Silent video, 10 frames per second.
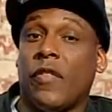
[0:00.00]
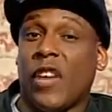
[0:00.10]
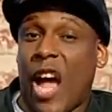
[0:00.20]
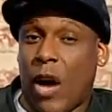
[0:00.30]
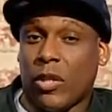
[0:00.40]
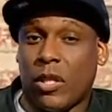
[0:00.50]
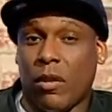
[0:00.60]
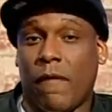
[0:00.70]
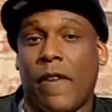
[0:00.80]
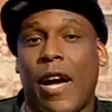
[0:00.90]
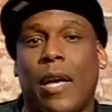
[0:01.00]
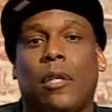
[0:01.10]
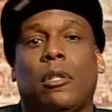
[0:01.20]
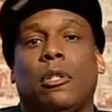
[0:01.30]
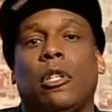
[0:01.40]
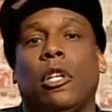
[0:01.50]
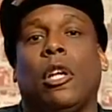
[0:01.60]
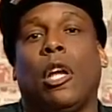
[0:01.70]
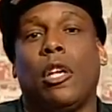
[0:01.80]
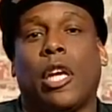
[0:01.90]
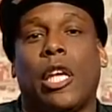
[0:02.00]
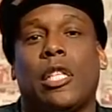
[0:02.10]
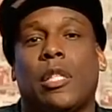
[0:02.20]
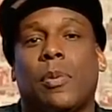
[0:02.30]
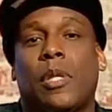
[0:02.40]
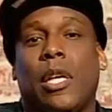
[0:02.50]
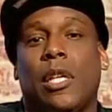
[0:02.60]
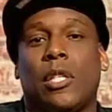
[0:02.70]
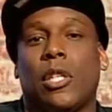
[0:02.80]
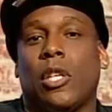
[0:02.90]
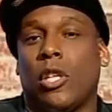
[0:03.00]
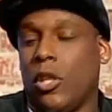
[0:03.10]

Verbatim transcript: If your house is on fire and your kids is upstairs,